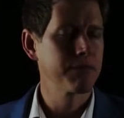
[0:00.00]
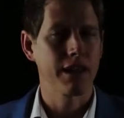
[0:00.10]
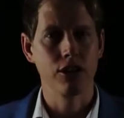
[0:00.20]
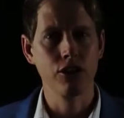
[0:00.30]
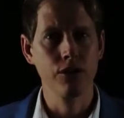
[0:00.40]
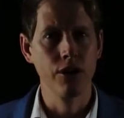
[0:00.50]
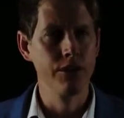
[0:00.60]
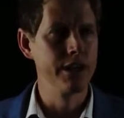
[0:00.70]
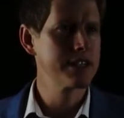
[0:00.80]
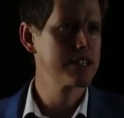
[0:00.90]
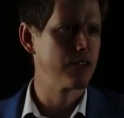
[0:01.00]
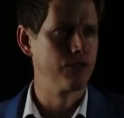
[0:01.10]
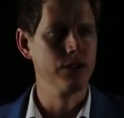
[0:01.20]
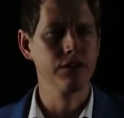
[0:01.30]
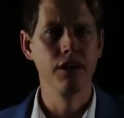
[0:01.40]
And you know this,
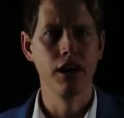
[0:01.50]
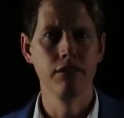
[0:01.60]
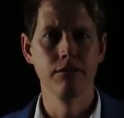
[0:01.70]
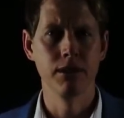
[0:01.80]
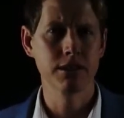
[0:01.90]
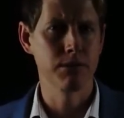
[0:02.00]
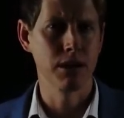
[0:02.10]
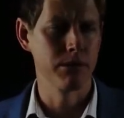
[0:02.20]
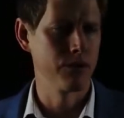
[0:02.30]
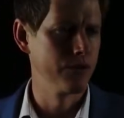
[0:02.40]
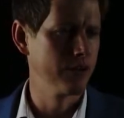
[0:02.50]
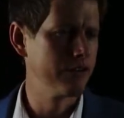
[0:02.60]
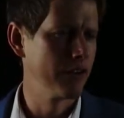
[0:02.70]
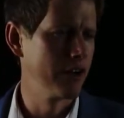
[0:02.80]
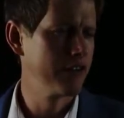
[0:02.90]
root of 5 multiplied by root of
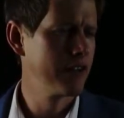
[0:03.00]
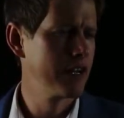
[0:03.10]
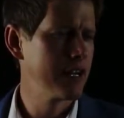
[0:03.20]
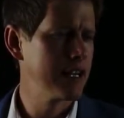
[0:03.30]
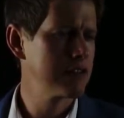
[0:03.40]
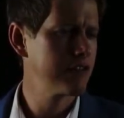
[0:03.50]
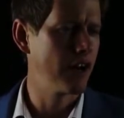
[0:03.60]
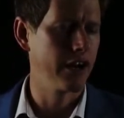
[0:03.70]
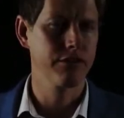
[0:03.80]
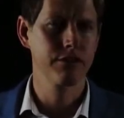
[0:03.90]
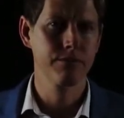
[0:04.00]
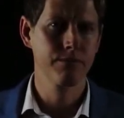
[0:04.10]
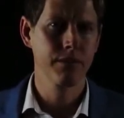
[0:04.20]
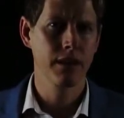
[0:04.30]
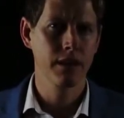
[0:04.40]
5 is 5.
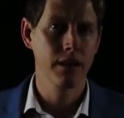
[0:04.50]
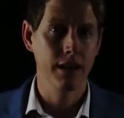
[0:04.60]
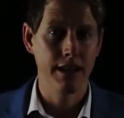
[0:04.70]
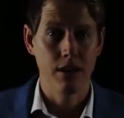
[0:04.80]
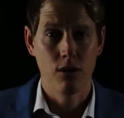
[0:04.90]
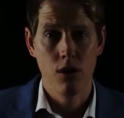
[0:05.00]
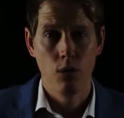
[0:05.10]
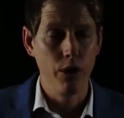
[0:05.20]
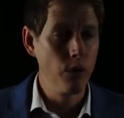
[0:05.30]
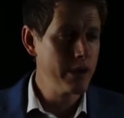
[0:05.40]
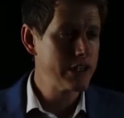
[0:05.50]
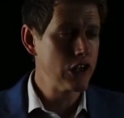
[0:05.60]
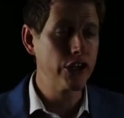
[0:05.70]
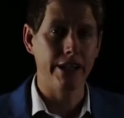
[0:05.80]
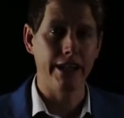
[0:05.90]
Now, we always
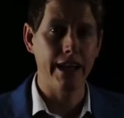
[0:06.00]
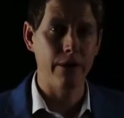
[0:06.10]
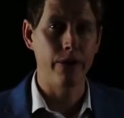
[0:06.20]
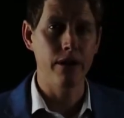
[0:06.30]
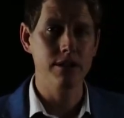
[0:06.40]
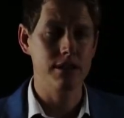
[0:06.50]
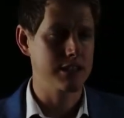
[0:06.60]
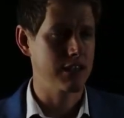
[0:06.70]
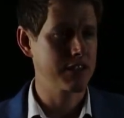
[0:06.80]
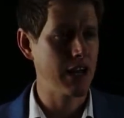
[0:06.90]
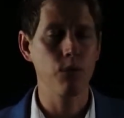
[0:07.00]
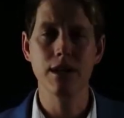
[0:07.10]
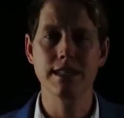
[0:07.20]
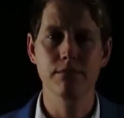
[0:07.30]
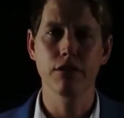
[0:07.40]
look at it and we ask ourselves, can we
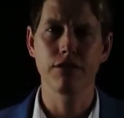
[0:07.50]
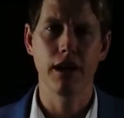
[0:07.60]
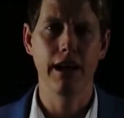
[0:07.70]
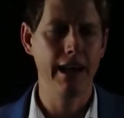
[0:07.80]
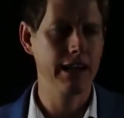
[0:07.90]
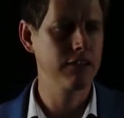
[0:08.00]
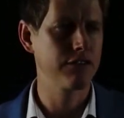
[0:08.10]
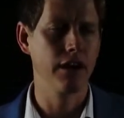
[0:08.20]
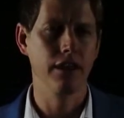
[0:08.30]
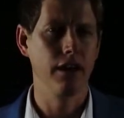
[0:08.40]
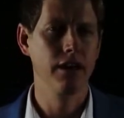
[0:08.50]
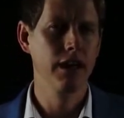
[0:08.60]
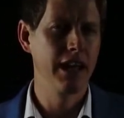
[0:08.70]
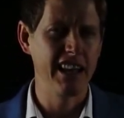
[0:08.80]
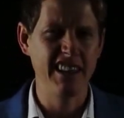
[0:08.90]
simplify it any further?
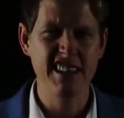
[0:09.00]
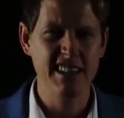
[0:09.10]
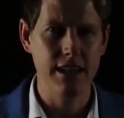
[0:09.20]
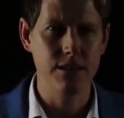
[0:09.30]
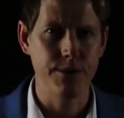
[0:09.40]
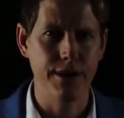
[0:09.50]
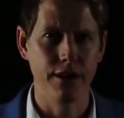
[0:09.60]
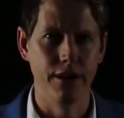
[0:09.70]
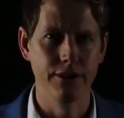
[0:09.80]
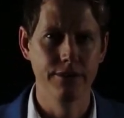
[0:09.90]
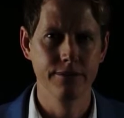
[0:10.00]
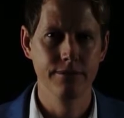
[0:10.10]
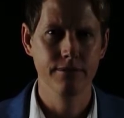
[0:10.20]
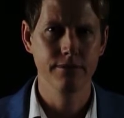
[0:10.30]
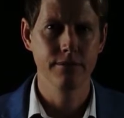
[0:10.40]
In this case, we can't.
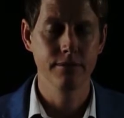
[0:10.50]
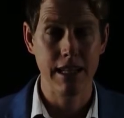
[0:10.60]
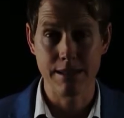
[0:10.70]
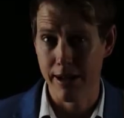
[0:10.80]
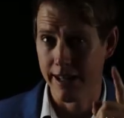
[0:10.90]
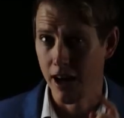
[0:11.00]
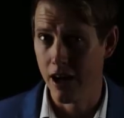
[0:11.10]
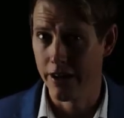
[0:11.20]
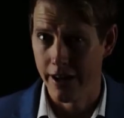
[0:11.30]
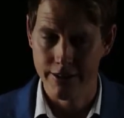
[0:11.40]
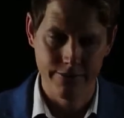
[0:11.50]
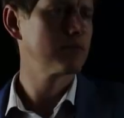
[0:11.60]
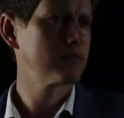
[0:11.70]
Let's make it harder.